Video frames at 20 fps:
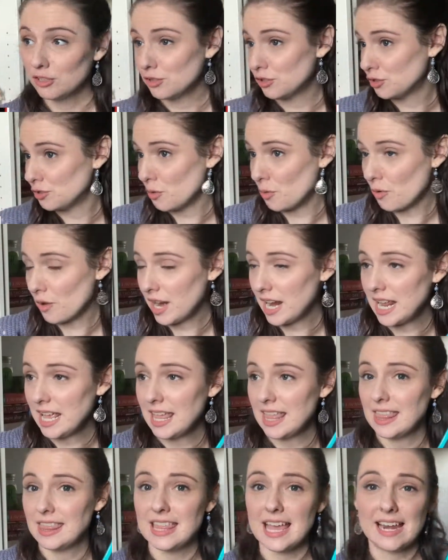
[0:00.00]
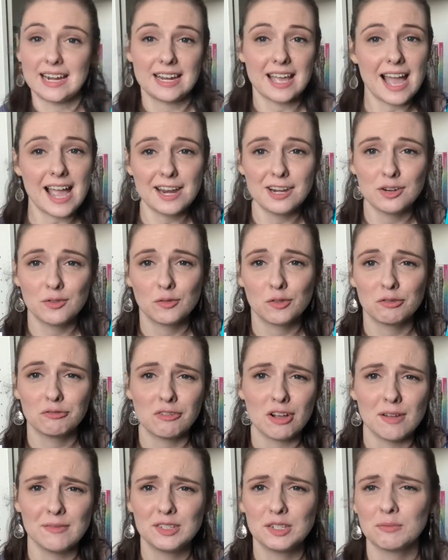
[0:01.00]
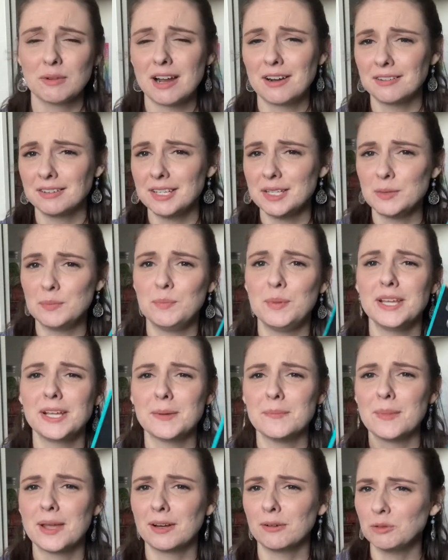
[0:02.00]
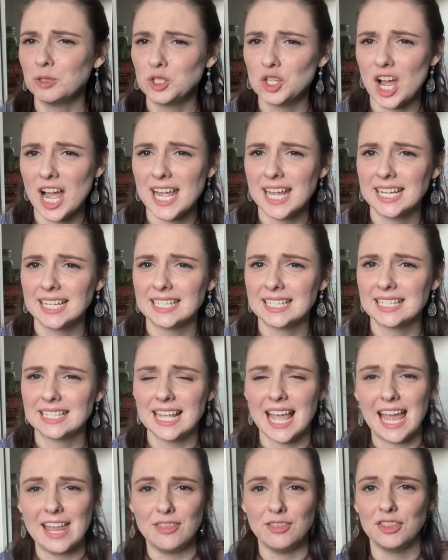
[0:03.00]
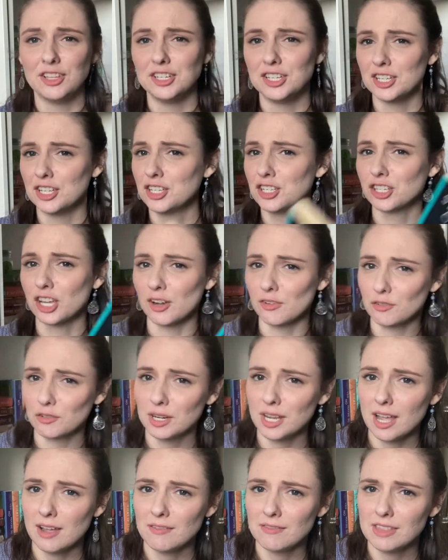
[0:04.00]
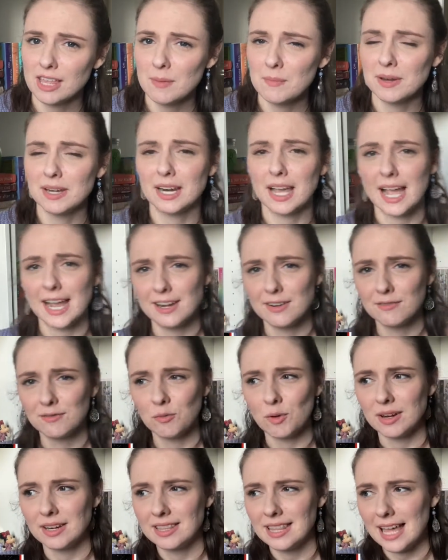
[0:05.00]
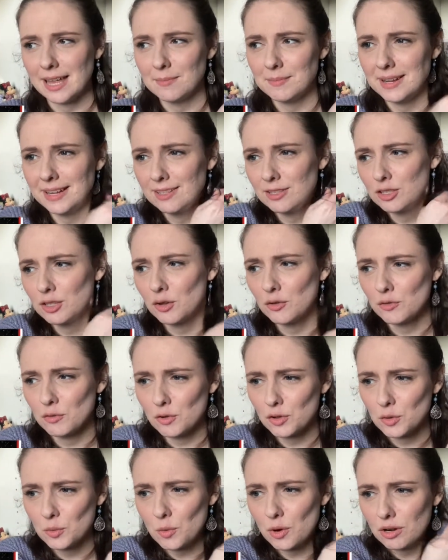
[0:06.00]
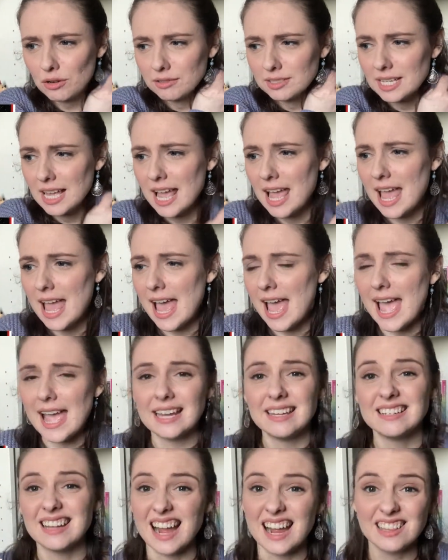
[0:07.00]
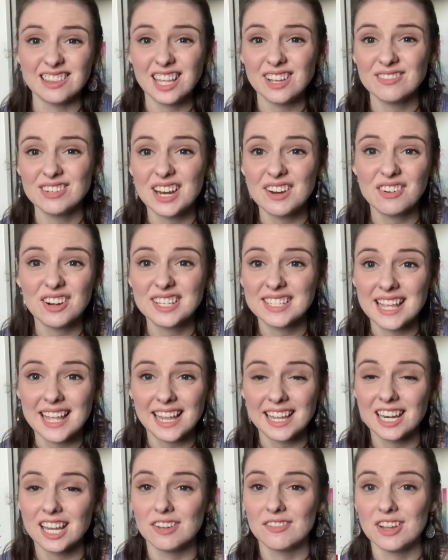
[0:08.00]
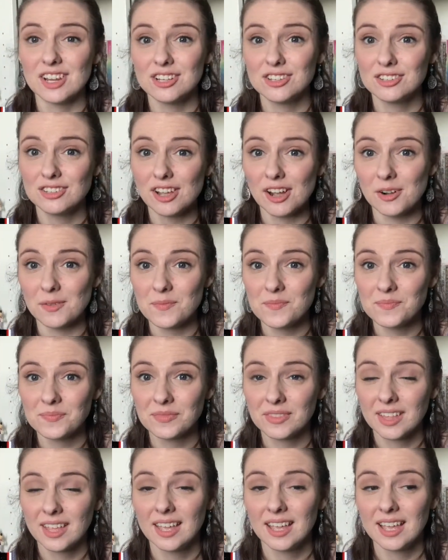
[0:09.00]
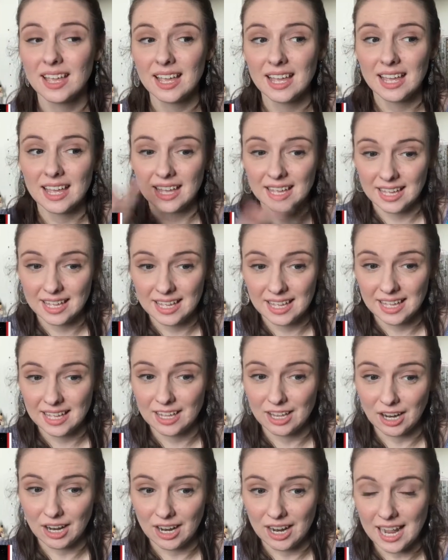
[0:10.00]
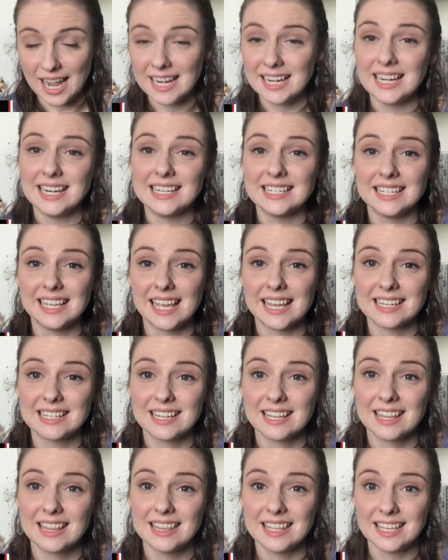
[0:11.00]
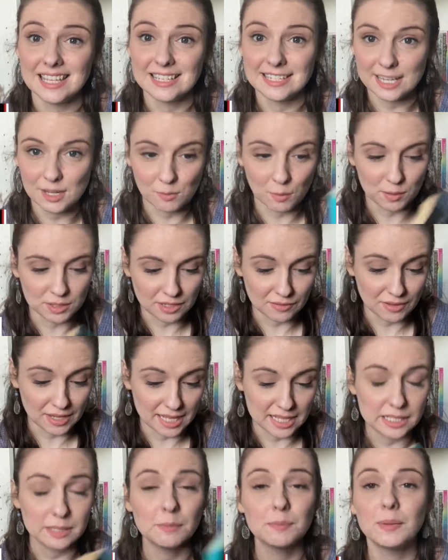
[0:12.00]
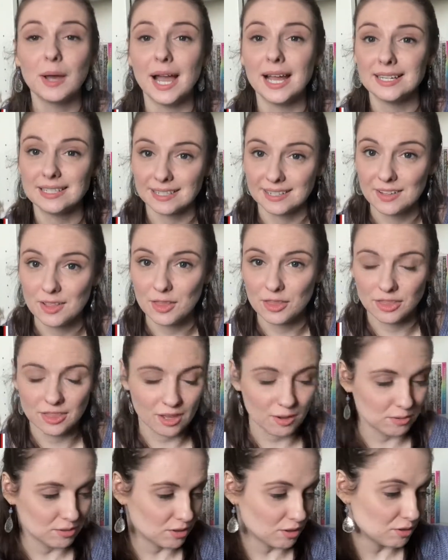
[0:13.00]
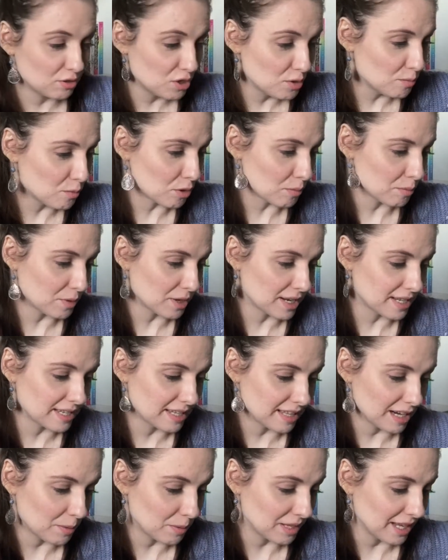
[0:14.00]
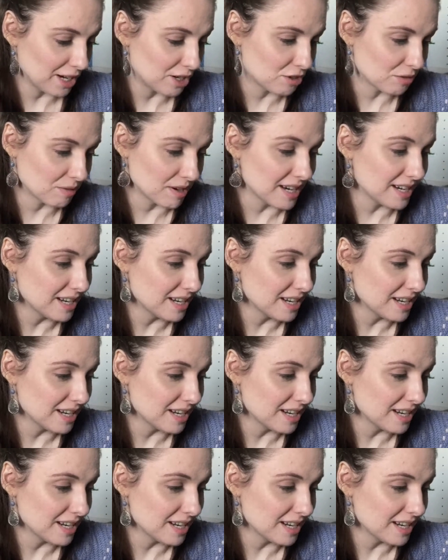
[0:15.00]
story that kind of revolves around these big metal giants and the discovery of them and kind of what that means for the world, and I loved every second of it. So I need to get the sequels of this, but those are two more books that I would like to